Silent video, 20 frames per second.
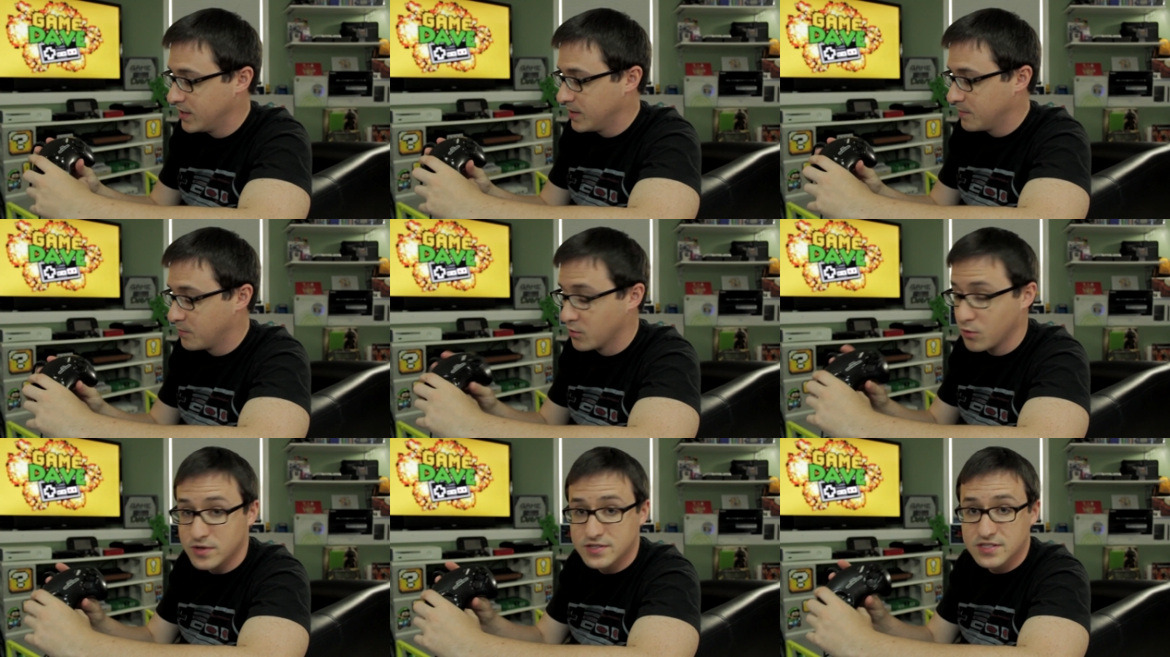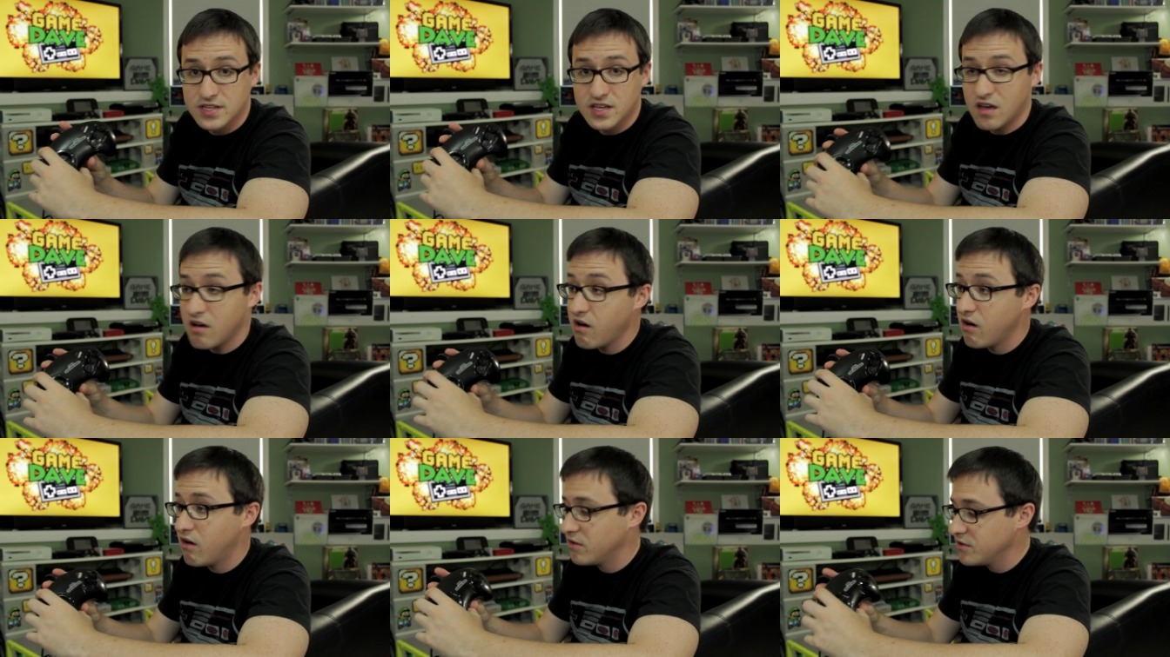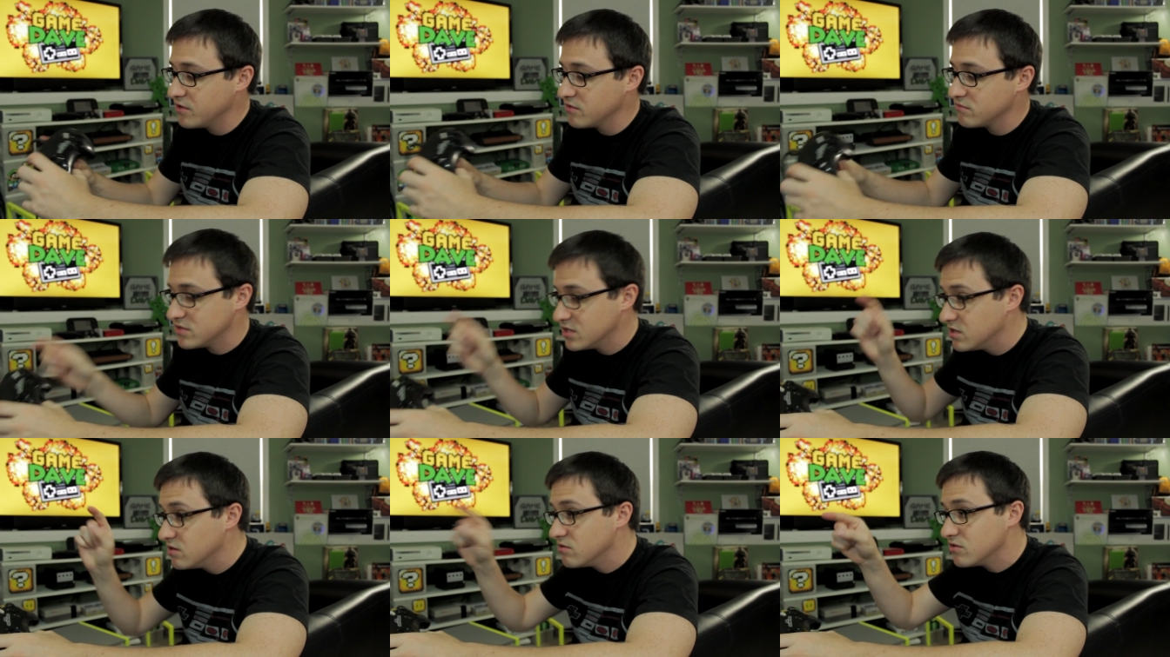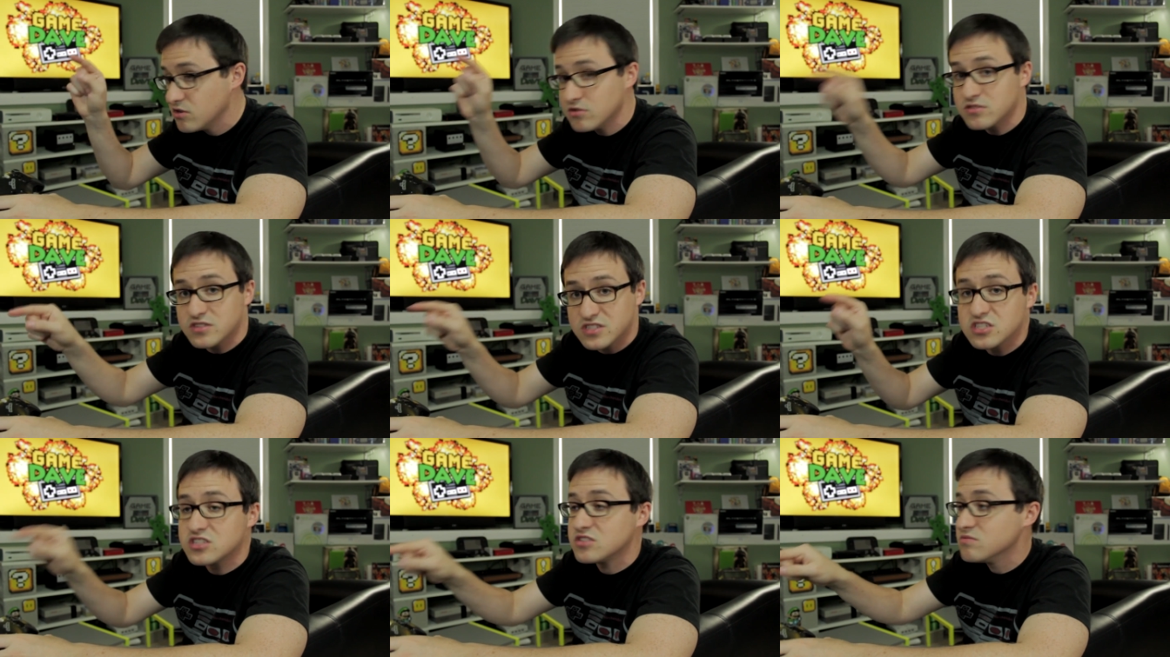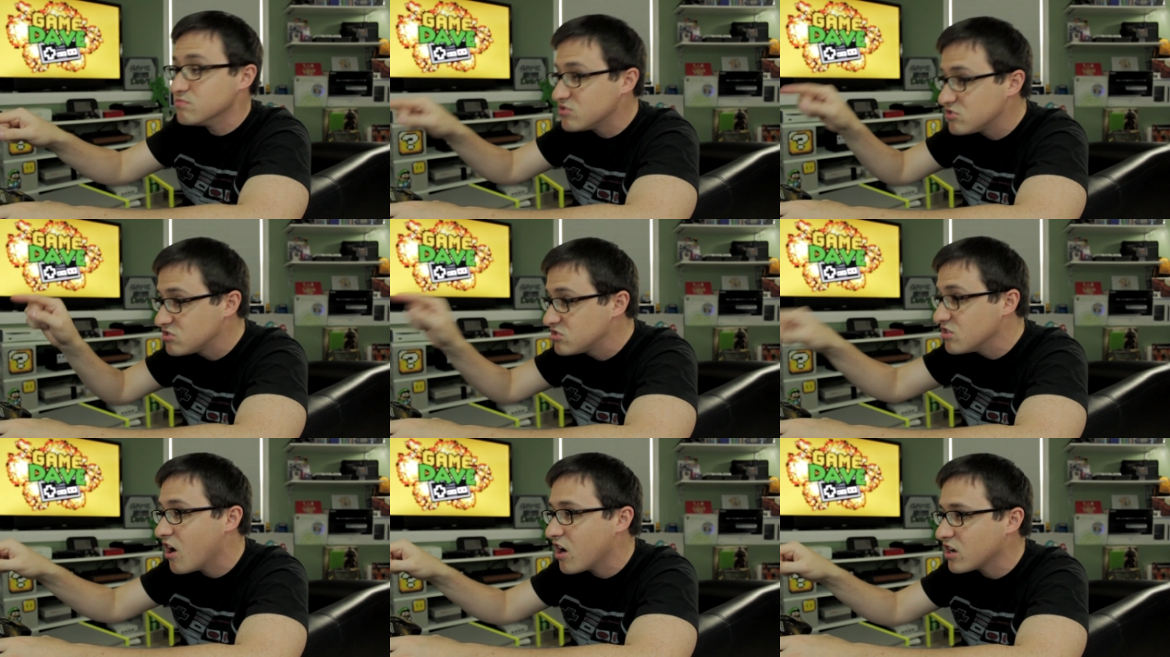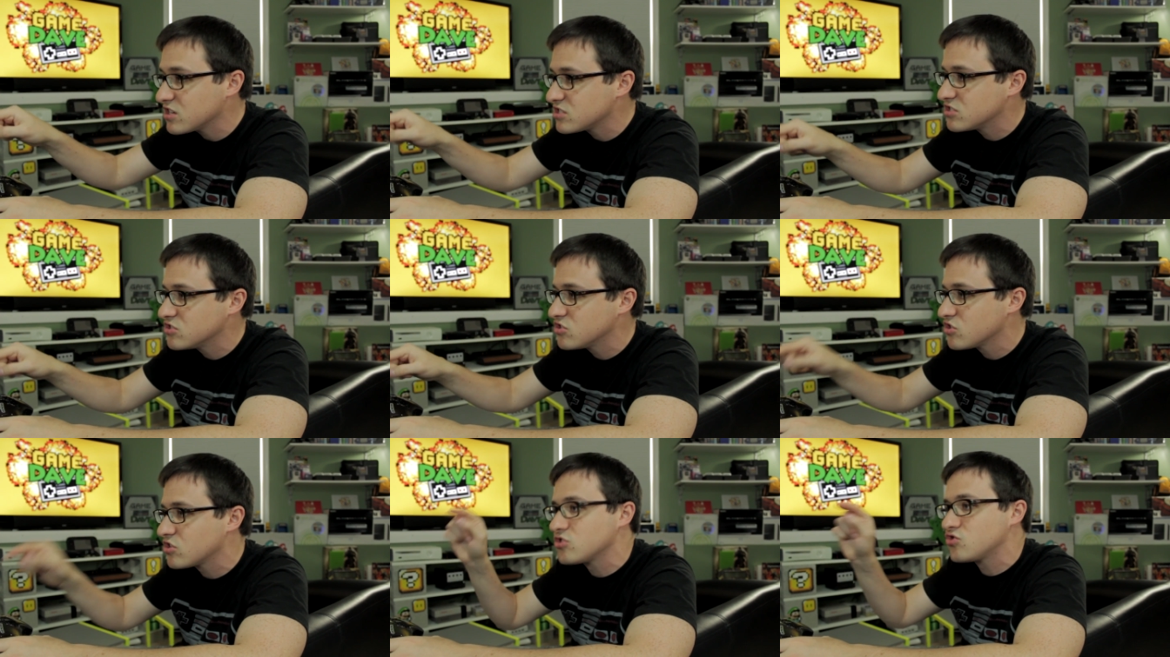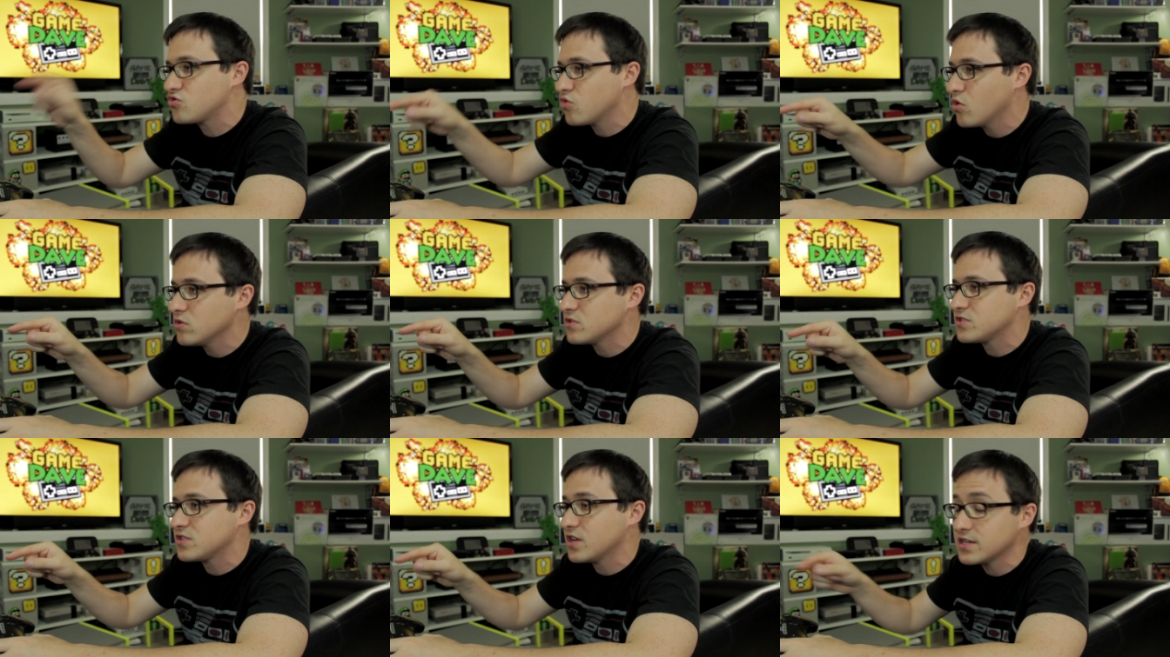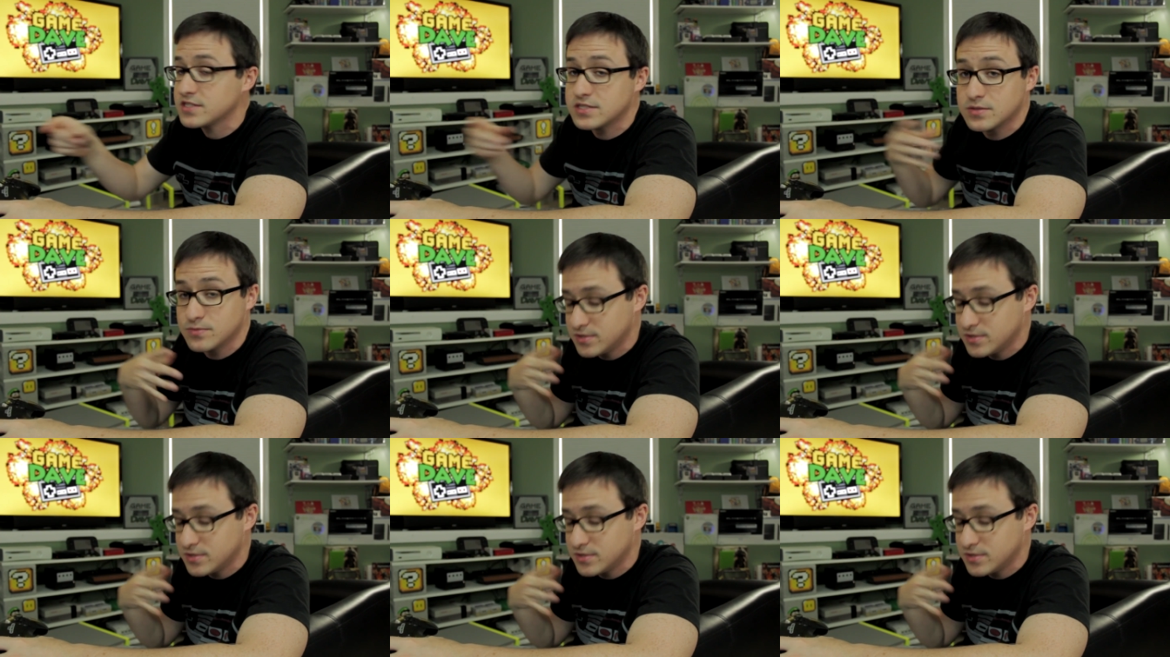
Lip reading: But it wasn't like, oh, your system sucks because your controller sucks.